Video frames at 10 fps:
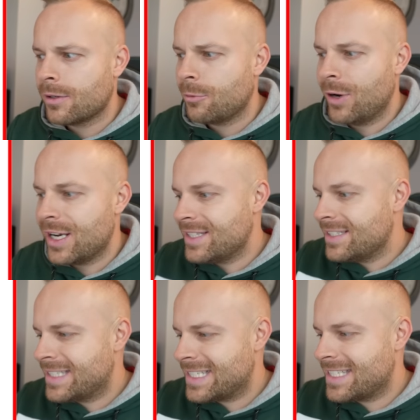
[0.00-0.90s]

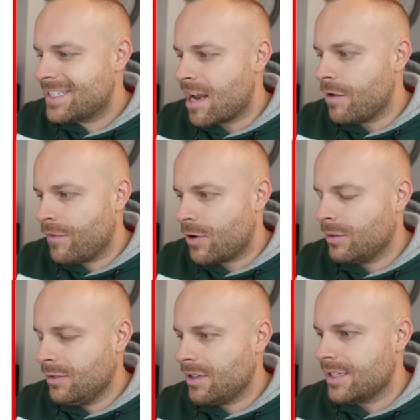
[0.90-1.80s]
whereas
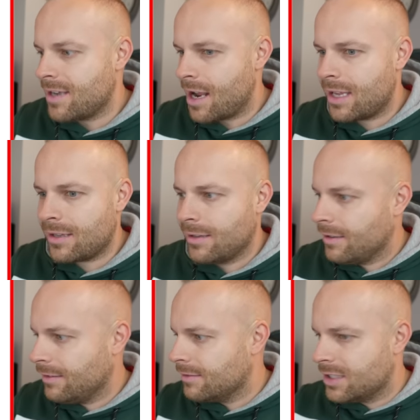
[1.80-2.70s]
telephone is like
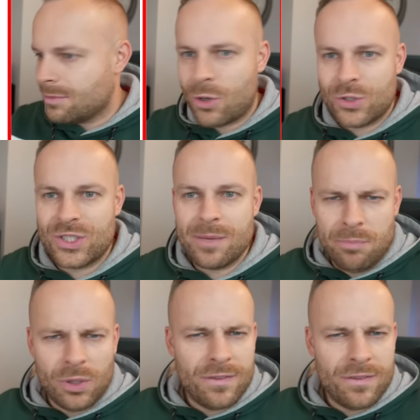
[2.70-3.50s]
the more simple